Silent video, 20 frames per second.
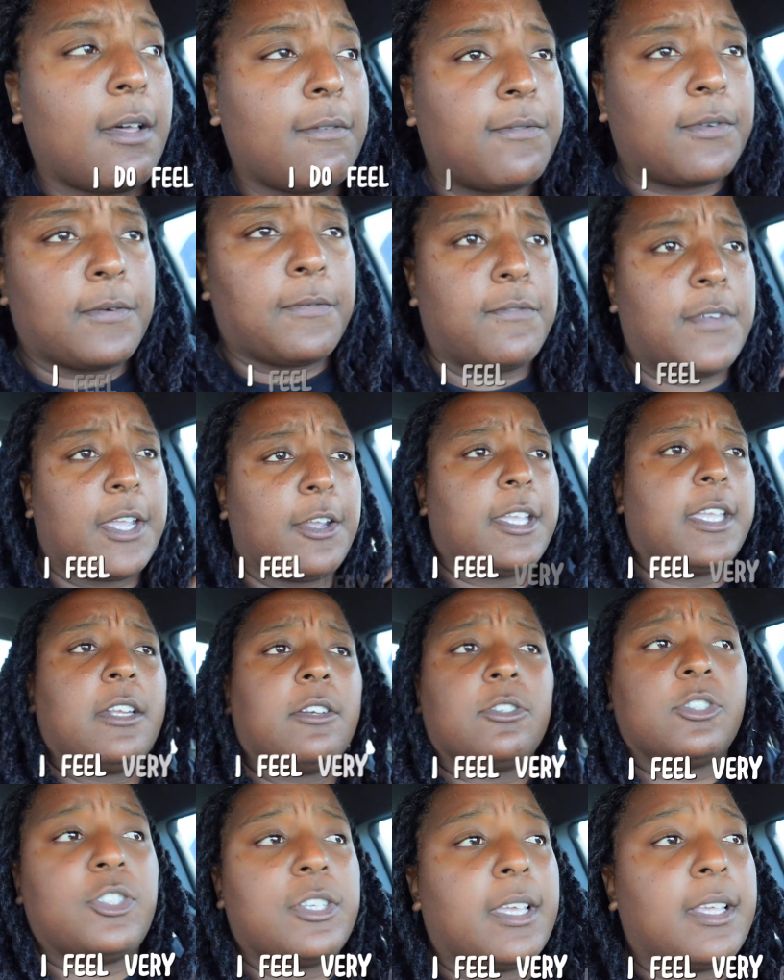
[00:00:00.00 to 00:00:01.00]
I feel very
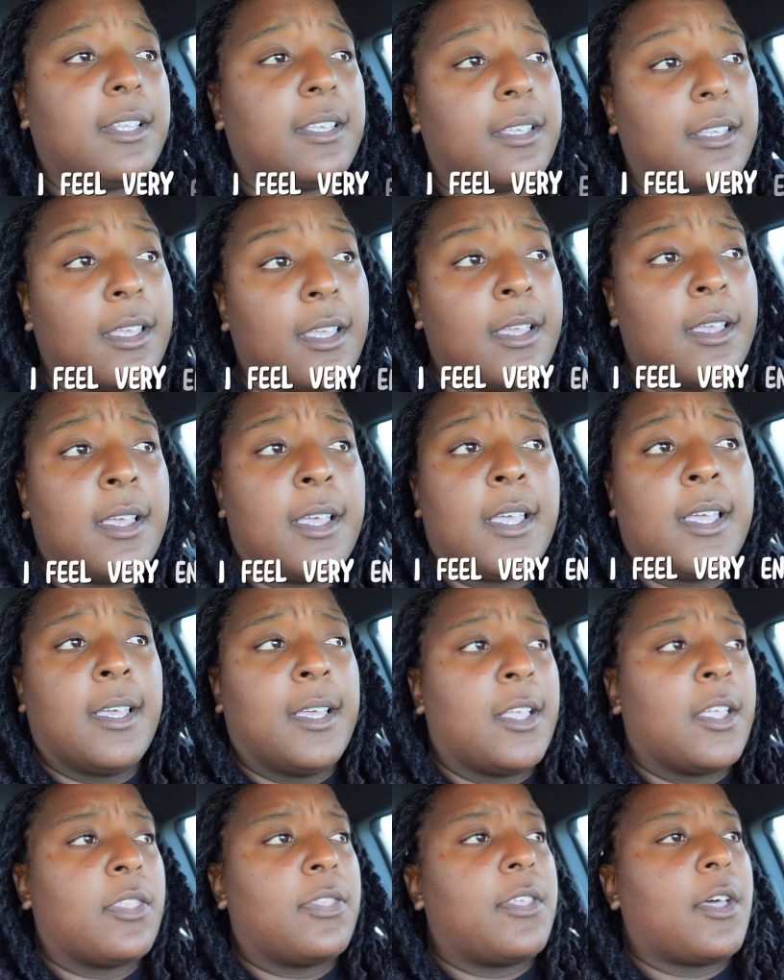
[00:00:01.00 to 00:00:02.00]
energetic
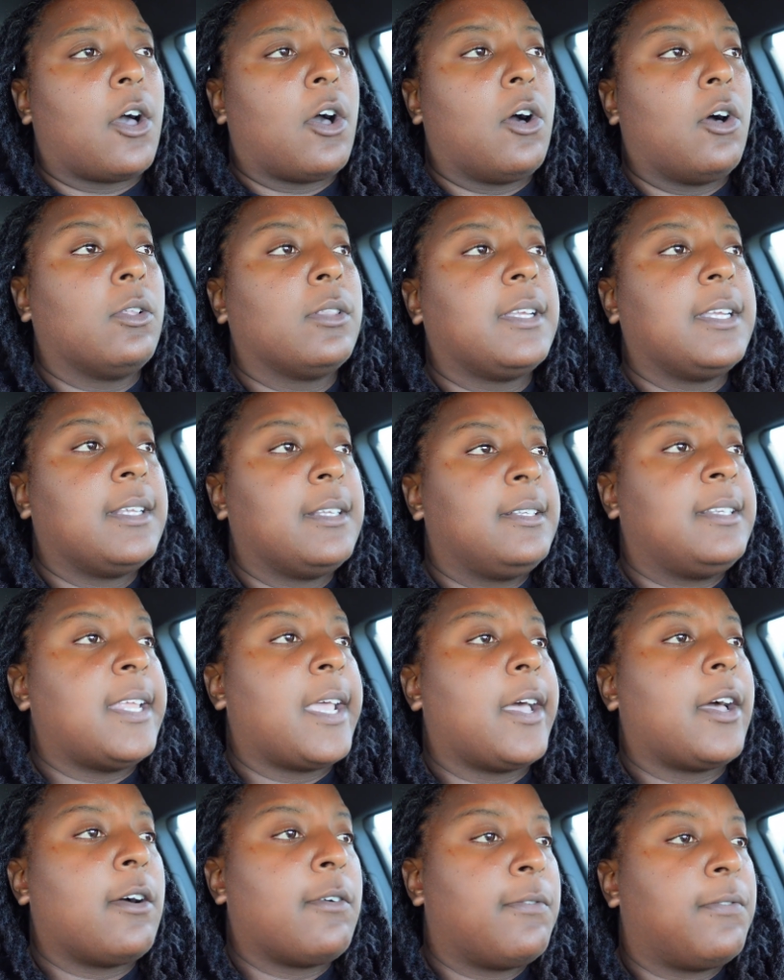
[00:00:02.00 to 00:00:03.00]
the only
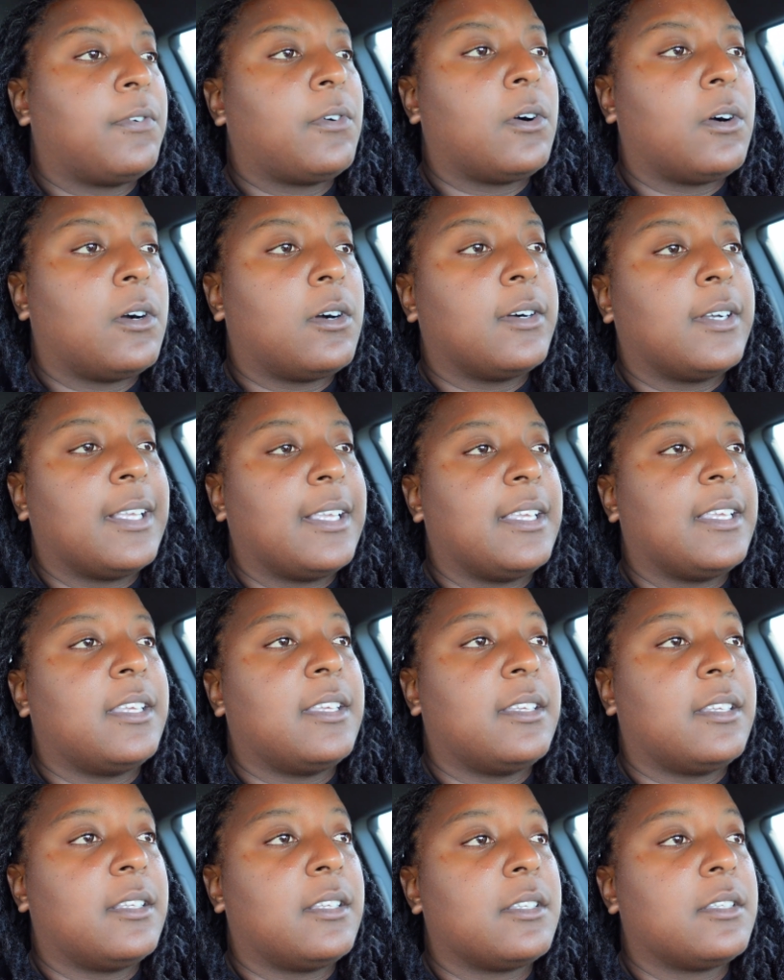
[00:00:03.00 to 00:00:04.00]
downfall
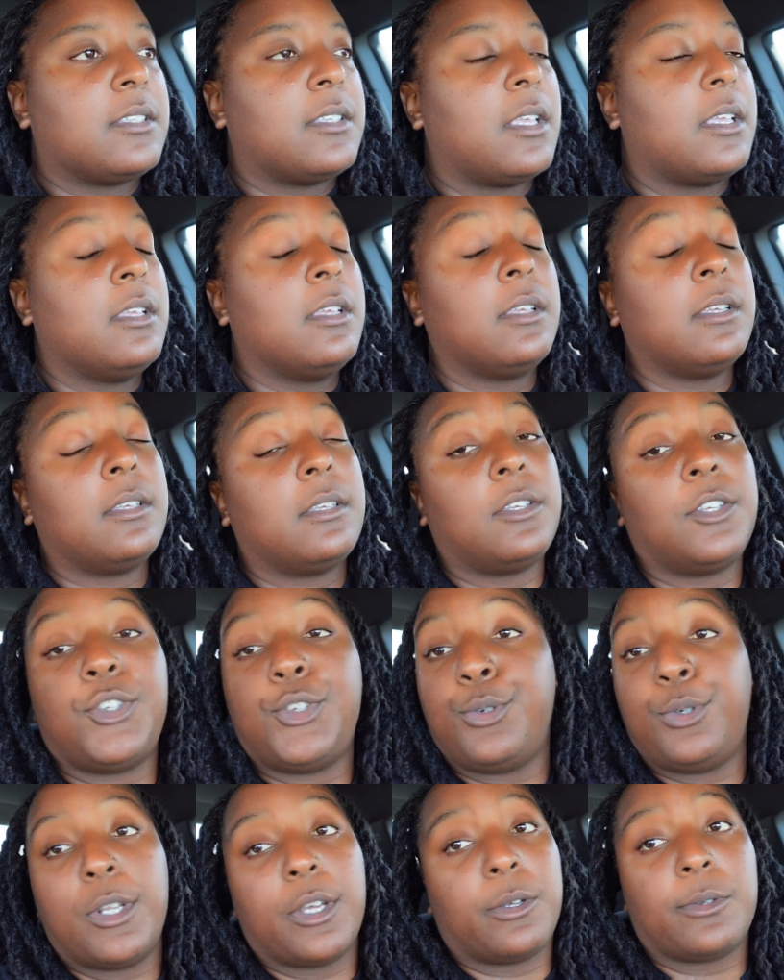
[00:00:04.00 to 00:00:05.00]
is
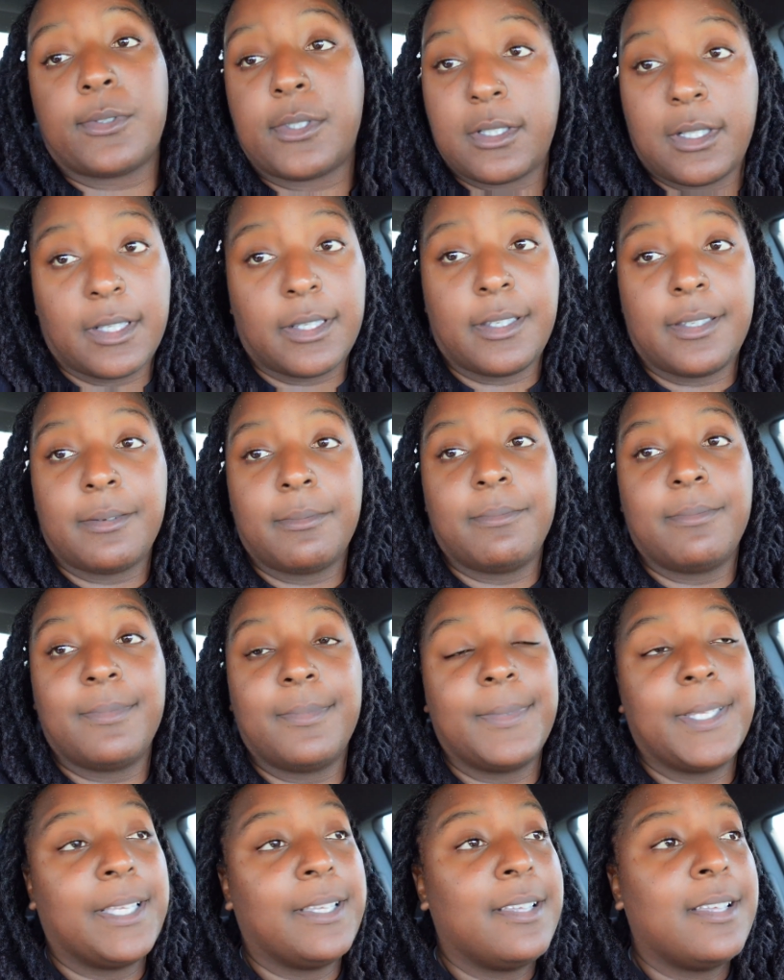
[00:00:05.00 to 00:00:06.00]
you don't sleep.
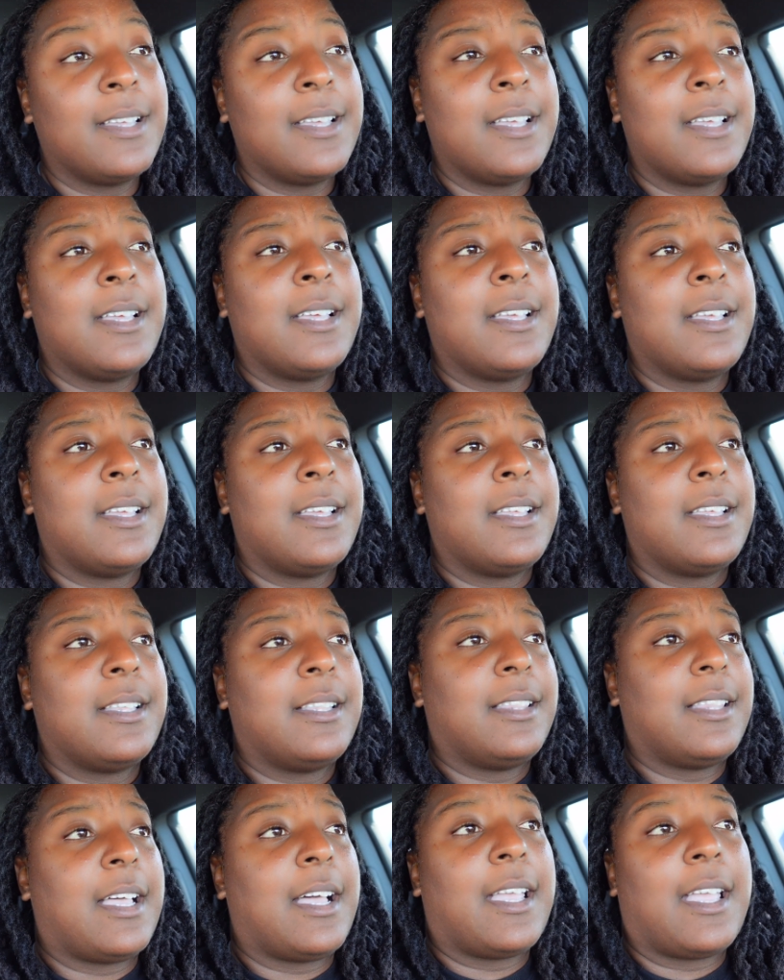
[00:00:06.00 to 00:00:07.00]

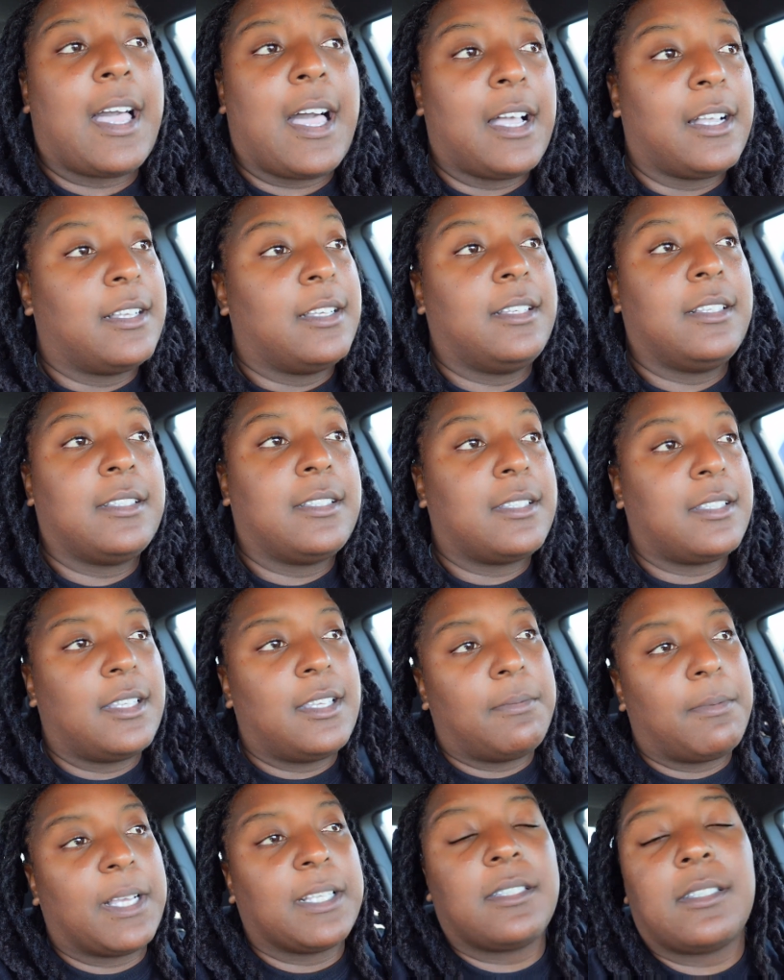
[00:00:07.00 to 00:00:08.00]
Like I couldn't
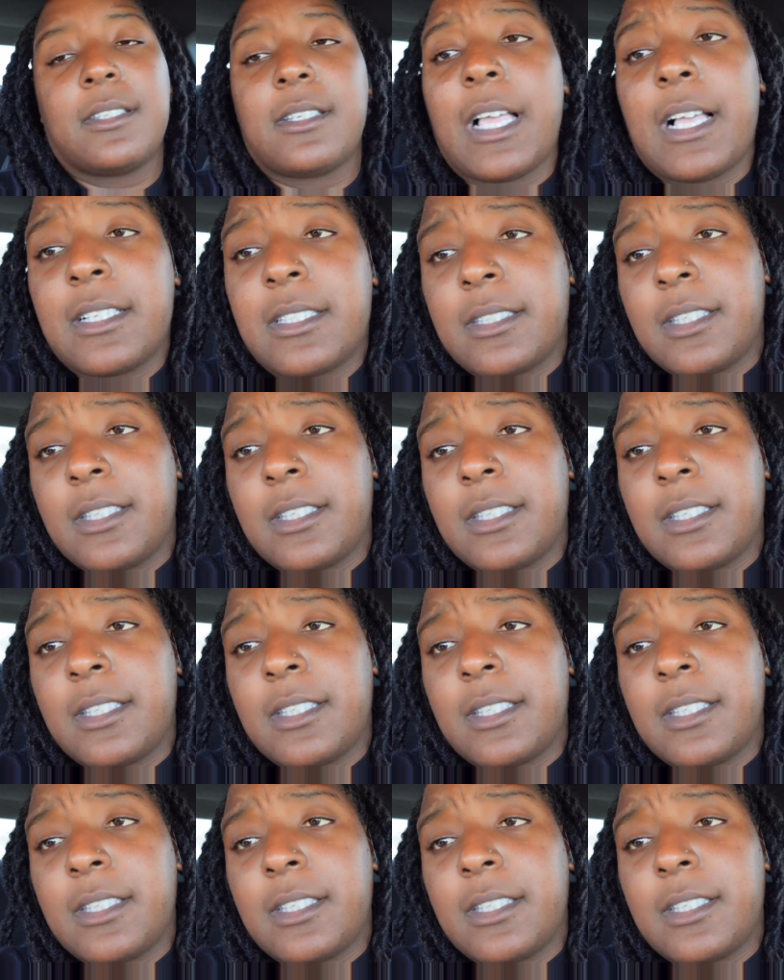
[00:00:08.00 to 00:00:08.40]
sleep. I, I